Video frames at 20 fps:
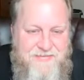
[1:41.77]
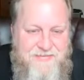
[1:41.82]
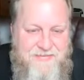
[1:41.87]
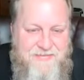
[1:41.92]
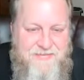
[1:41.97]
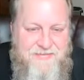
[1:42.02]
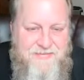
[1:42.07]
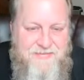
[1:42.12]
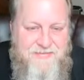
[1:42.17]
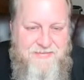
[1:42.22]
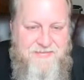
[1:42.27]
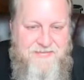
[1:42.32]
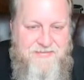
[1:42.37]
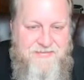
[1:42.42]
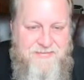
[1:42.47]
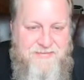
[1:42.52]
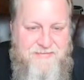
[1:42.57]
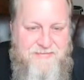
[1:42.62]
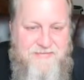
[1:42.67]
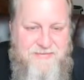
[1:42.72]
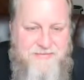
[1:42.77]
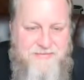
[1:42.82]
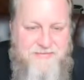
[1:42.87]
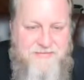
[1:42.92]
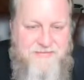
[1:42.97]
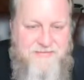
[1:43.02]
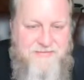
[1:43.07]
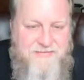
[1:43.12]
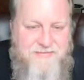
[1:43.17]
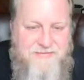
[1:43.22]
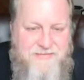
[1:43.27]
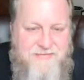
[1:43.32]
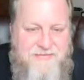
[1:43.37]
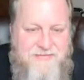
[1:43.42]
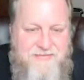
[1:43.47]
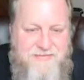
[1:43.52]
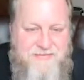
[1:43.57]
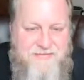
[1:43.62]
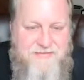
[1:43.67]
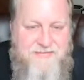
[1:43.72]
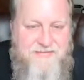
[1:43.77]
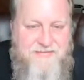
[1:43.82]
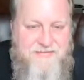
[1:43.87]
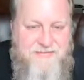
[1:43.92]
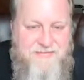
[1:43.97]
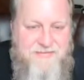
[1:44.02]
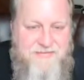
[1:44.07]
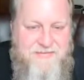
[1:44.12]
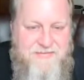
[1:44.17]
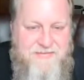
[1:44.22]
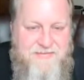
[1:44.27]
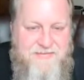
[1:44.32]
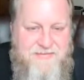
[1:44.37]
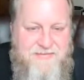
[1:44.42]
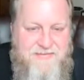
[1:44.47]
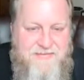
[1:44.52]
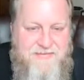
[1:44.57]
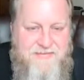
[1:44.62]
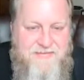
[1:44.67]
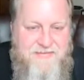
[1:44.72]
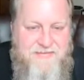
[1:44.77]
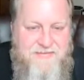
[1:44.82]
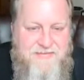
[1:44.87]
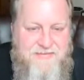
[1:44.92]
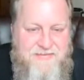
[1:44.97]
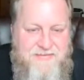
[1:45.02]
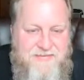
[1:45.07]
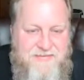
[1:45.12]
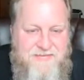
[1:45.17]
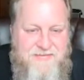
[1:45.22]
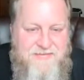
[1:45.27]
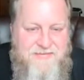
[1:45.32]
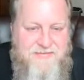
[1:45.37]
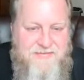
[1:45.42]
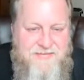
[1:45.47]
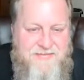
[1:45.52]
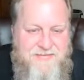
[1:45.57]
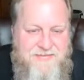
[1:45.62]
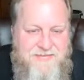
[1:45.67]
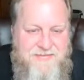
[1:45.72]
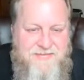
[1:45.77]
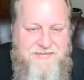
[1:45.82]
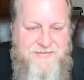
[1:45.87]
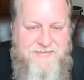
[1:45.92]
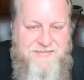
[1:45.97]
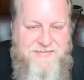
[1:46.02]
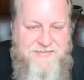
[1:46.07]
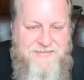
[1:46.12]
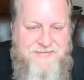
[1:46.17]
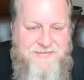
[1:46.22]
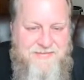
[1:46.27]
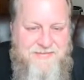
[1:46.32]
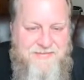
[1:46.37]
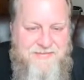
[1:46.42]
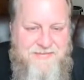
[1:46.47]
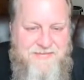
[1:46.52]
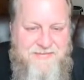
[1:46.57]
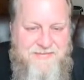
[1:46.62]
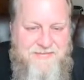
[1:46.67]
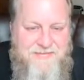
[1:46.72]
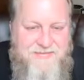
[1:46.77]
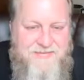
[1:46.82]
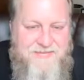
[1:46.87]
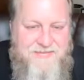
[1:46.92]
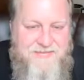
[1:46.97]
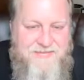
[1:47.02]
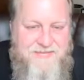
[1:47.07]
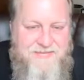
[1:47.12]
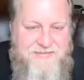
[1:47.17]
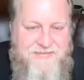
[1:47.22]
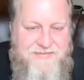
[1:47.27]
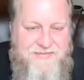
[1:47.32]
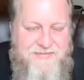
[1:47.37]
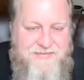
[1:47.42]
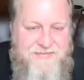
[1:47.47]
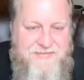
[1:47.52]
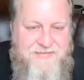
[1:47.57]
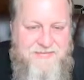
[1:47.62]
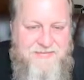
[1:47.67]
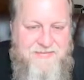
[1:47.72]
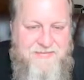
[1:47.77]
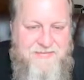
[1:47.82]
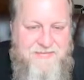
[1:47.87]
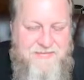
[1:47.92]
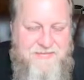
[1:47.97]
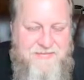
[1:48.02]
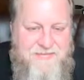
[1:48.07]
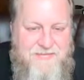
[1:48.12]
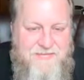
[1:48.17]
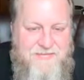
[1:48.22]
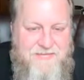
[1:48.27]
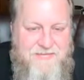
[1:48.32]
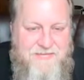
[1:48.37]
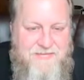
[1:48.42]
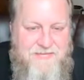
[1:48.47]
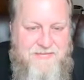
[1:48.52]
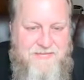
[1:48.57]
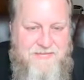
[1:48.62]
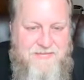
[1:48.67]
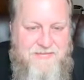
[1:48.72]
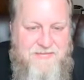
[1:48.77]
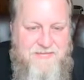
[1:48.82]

No words are spoken by the person on screen.